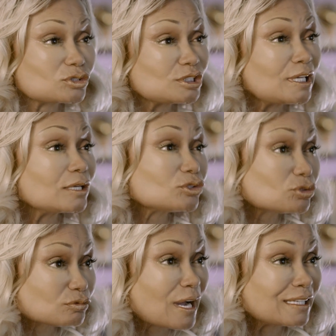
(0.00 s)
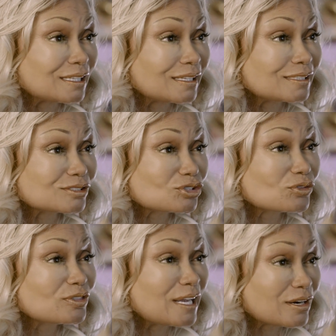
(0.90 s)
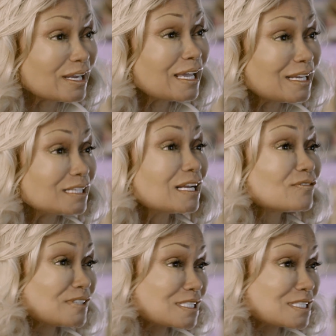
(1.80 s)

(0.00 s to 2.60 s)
your check, you're writing it. So therein and of